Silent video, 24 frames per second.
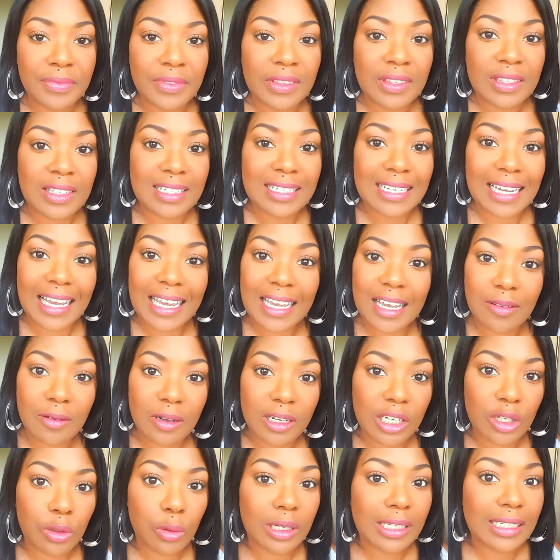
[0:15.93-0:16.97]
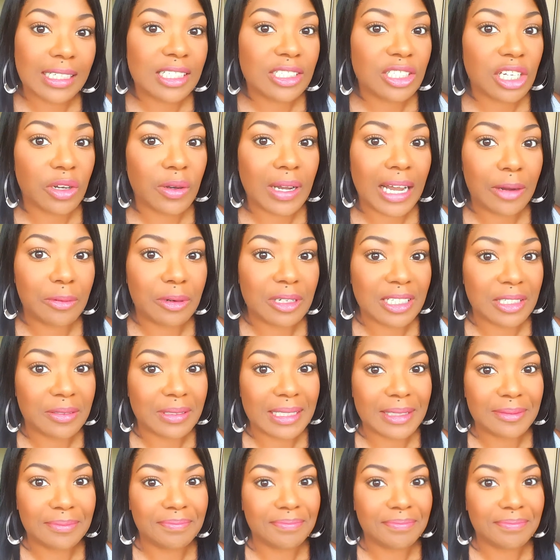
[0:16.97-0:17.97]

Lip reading: today I'm going to quickly show how I do it.